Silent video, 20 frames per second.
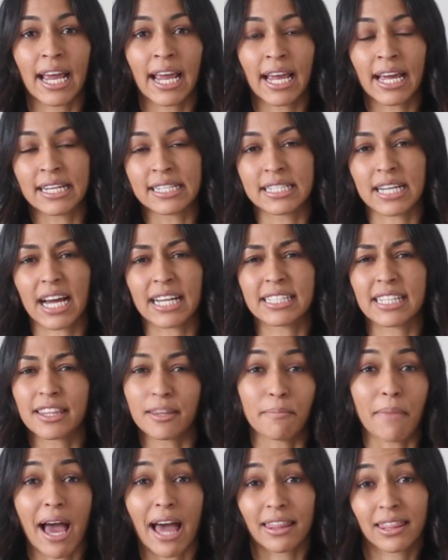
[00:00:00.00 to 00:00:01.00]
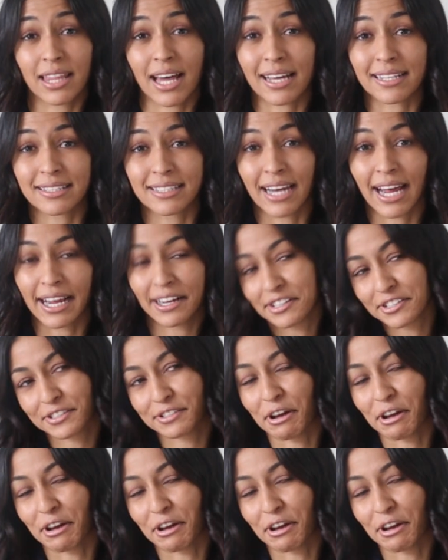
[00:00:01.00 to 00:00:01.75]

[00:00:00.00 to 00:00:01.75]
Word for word: And I did the math last night.